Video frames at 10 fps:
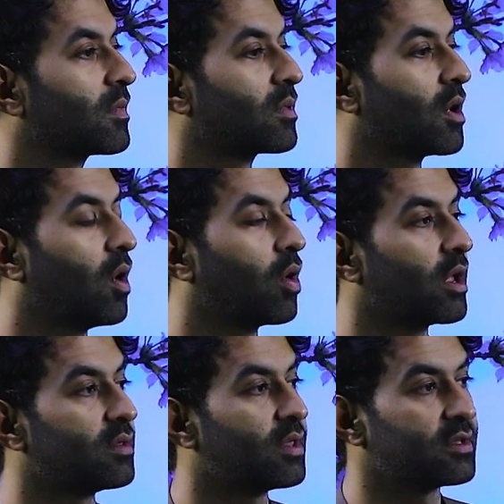
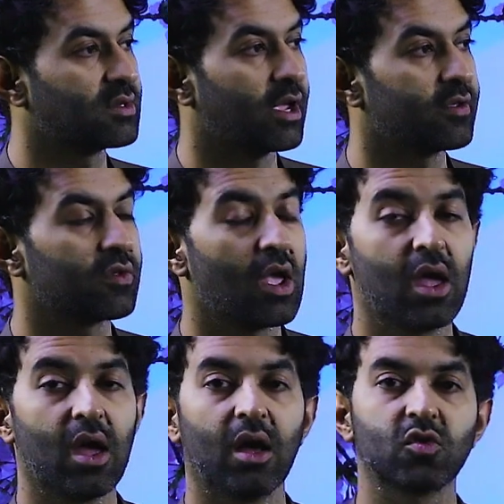Okay, that's nice.
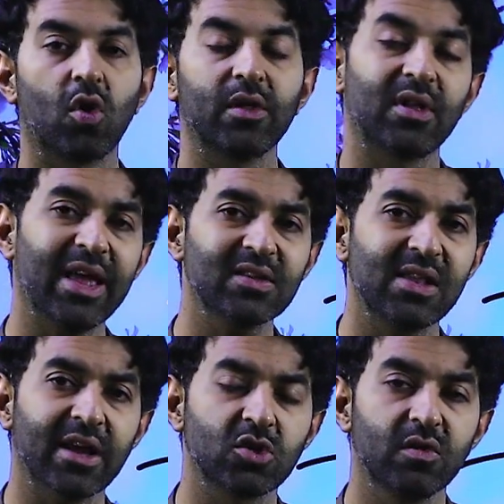So in the next
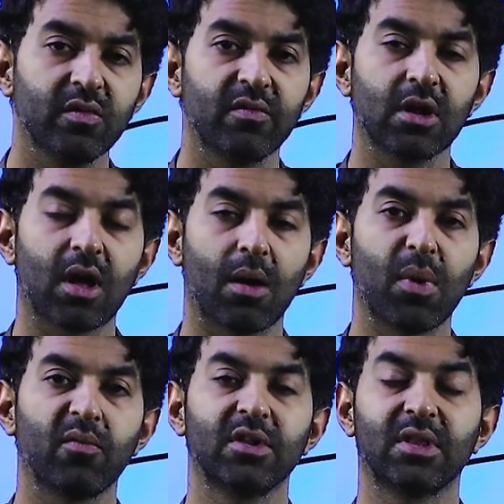lecture, we will come
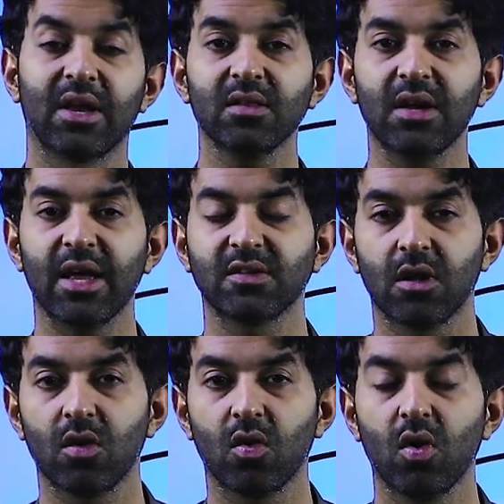up with another
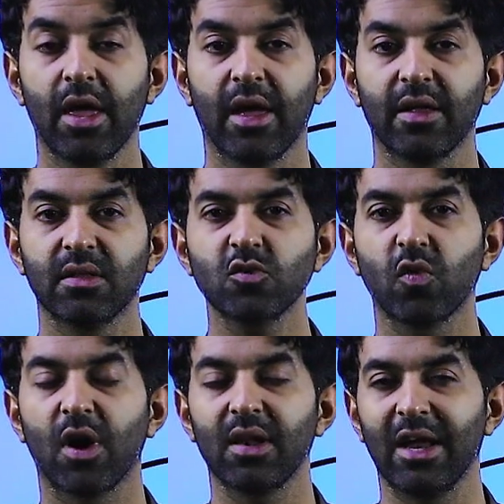SLO. In this
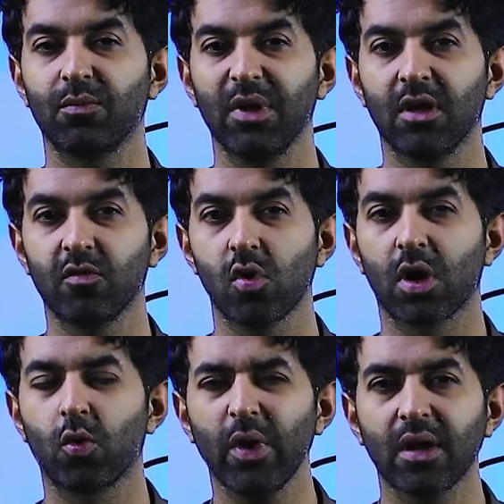one, let me give you a
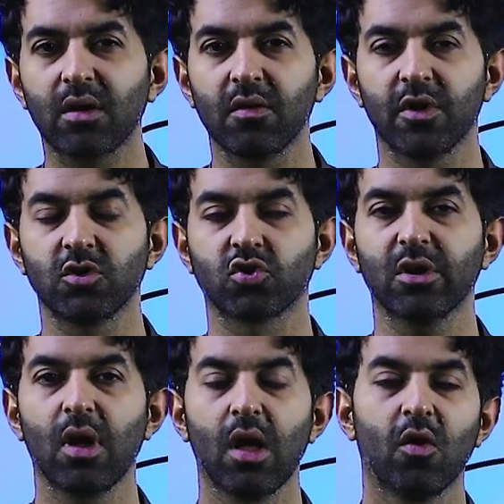quick
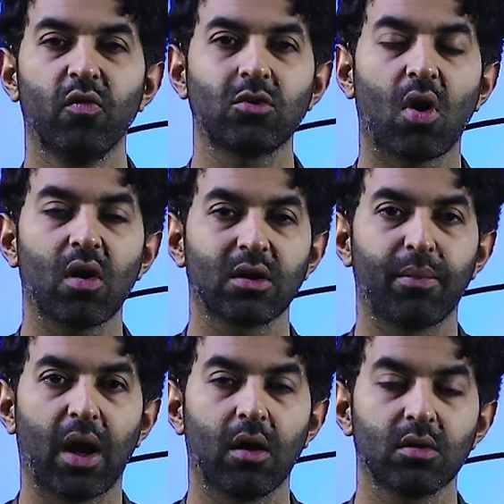revision. We talked
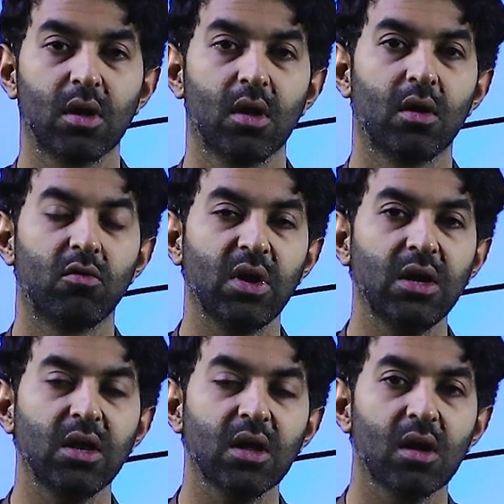about
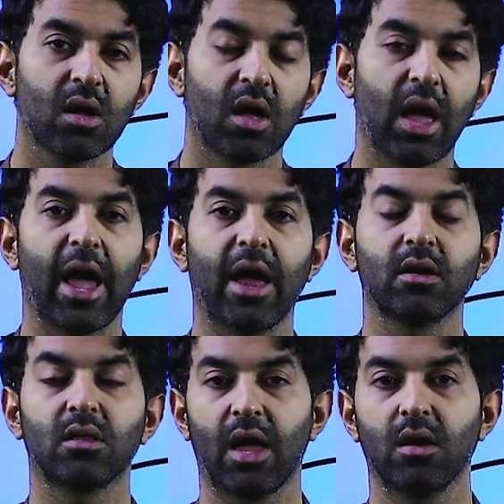reading and
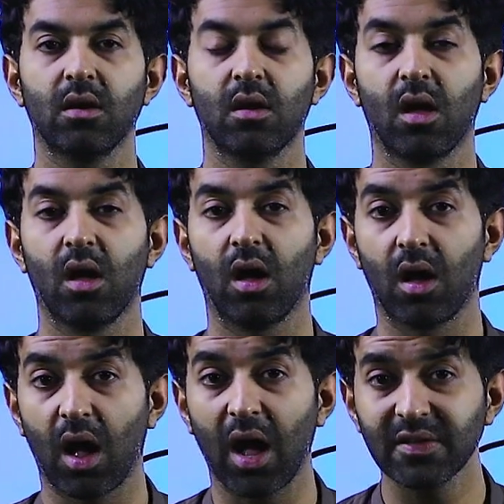then
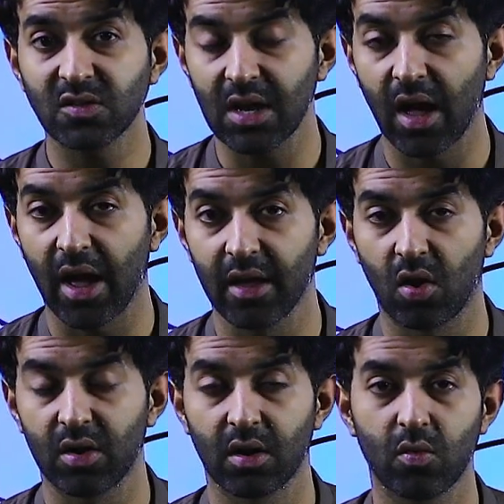answering higher
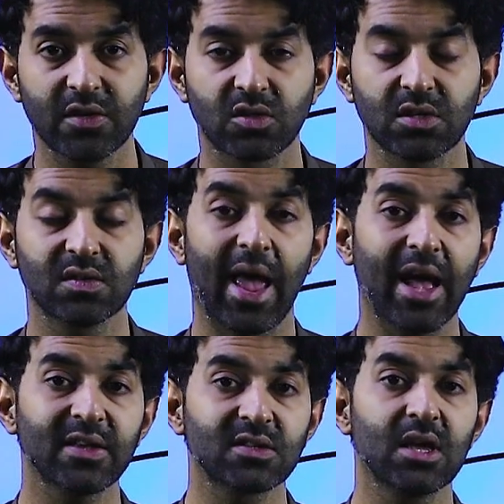order questions,
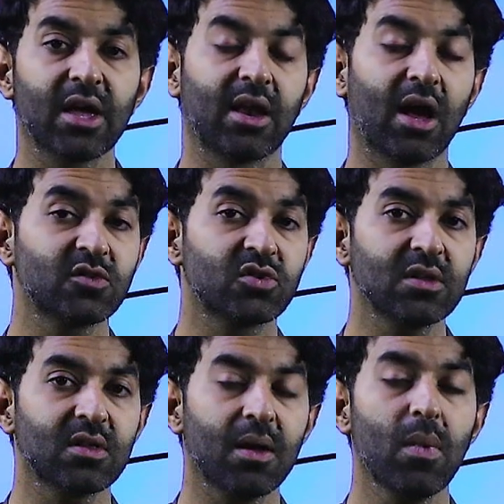asking and answering
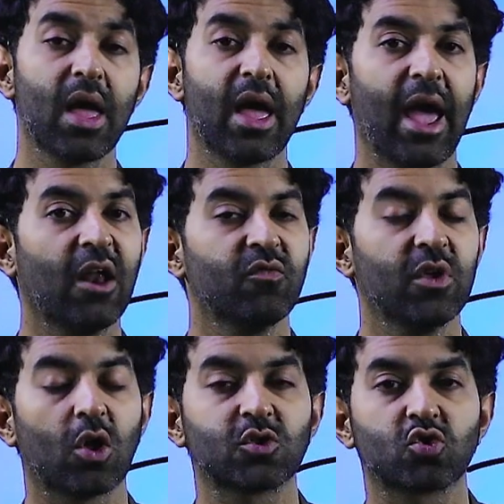them. And we
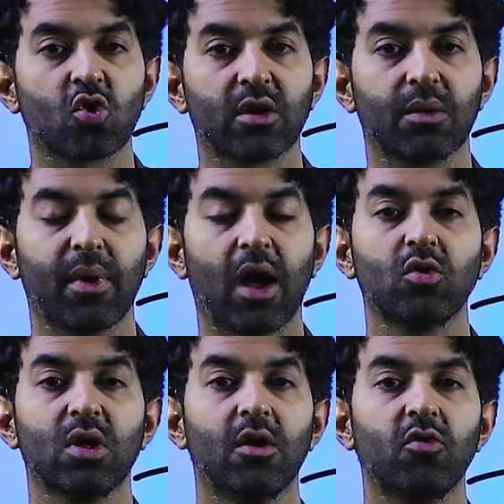also talked
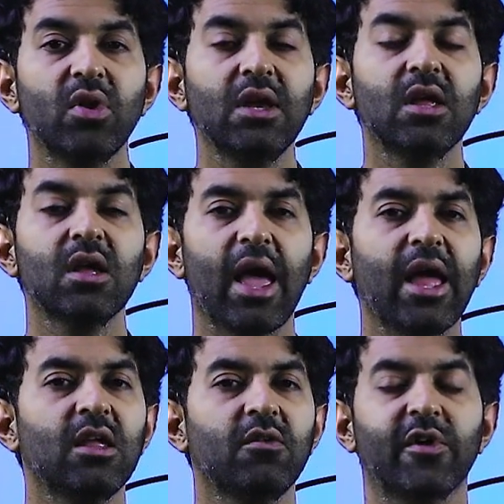about reading
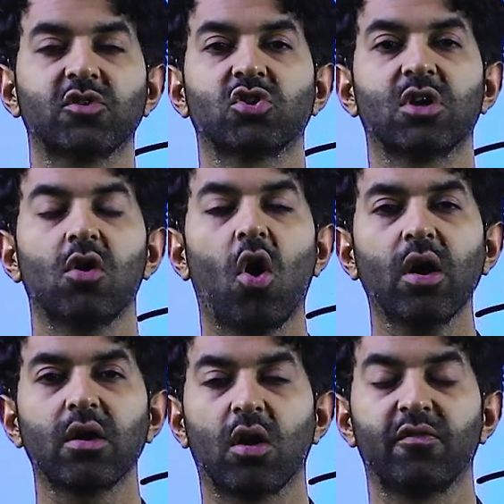any fictional or
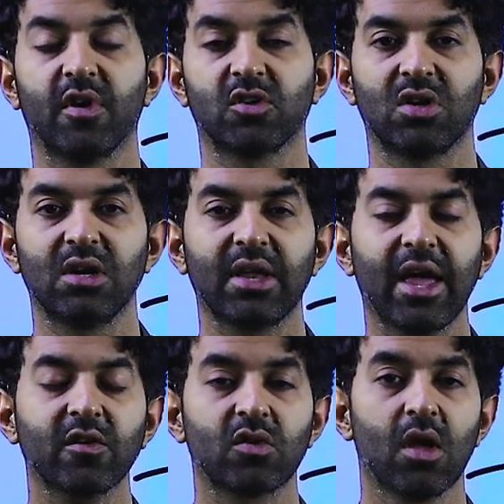non-fictional
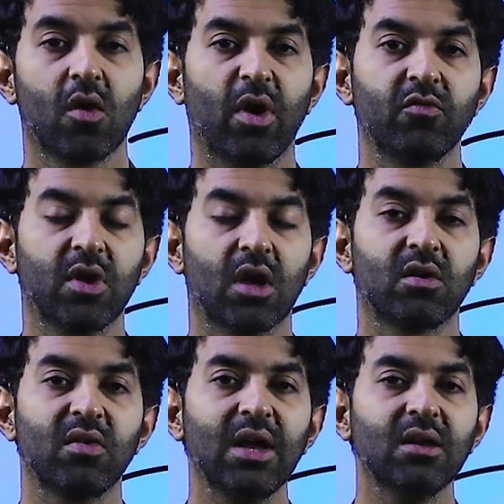text. When we are
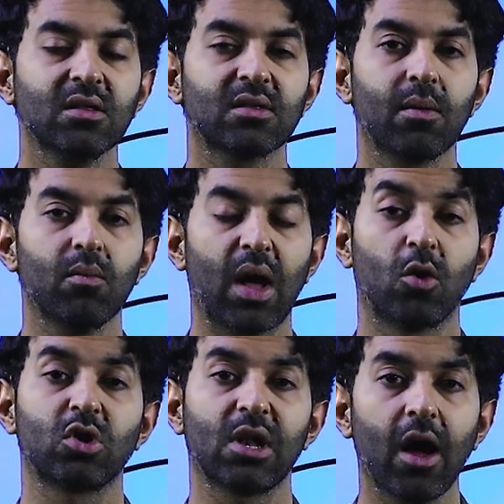narrating them
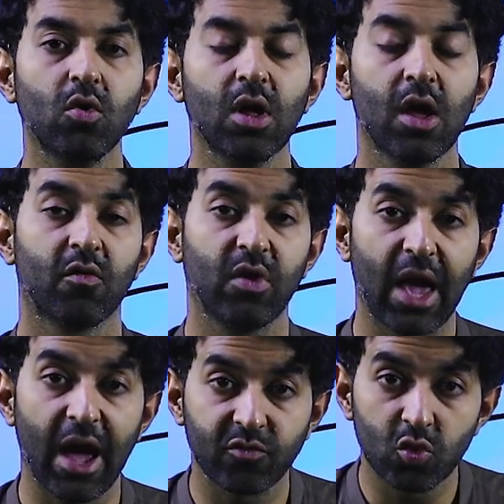out loud, we
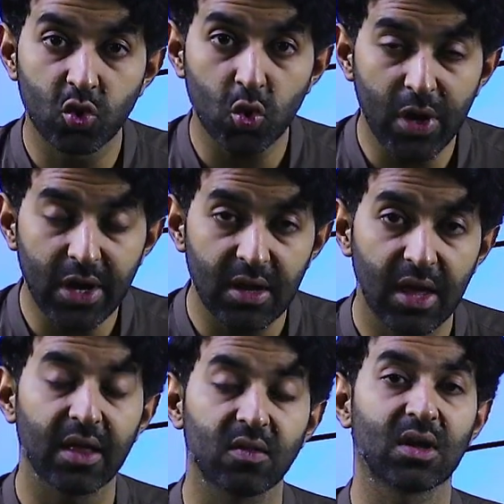have to do it
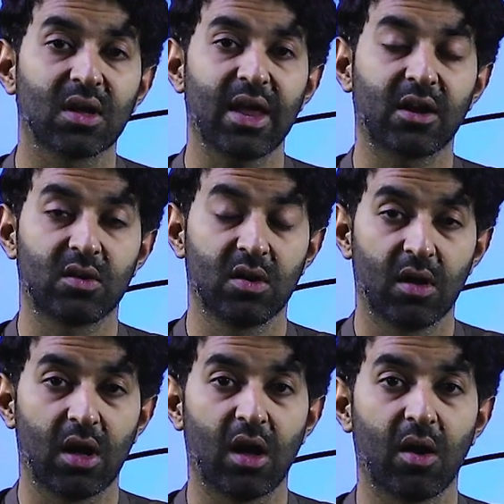in the correct
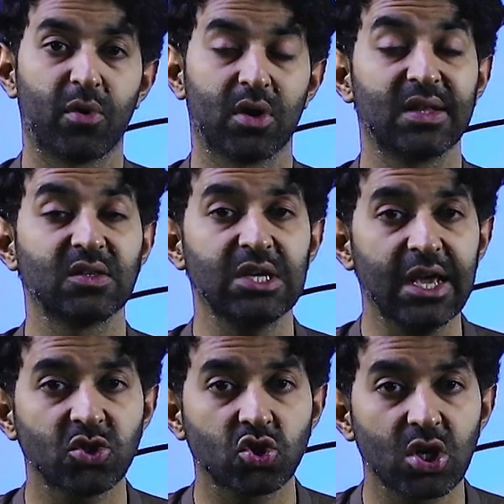
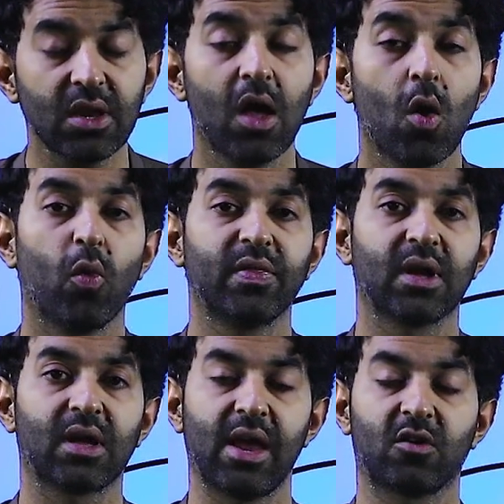pronunciation, with the
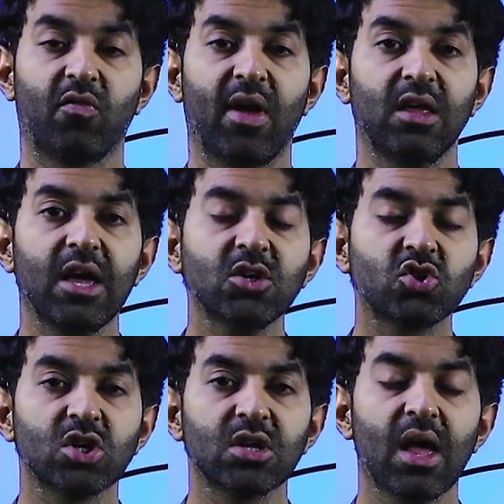correct
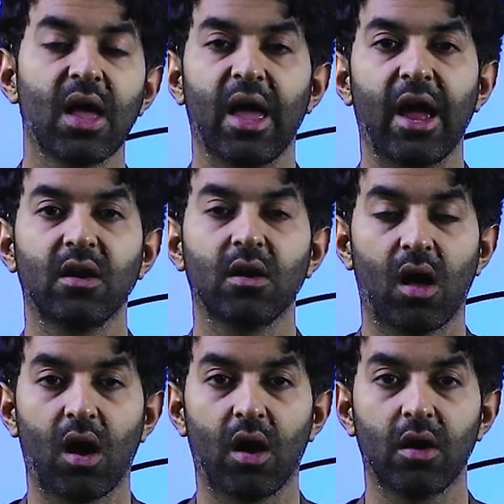variation and
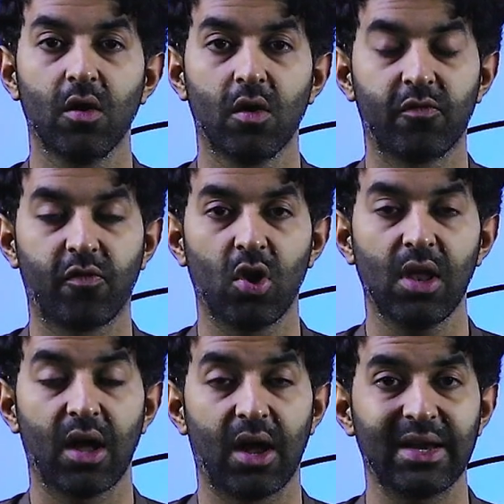our full
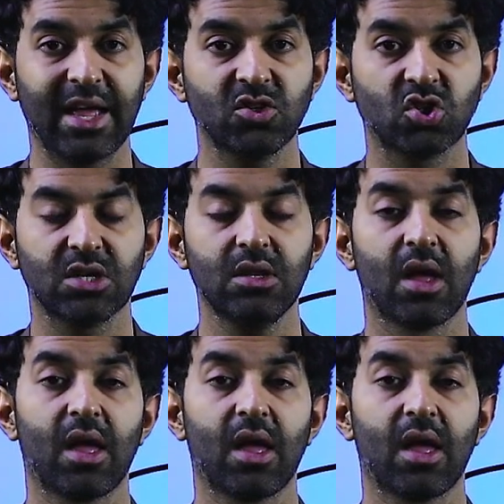attention.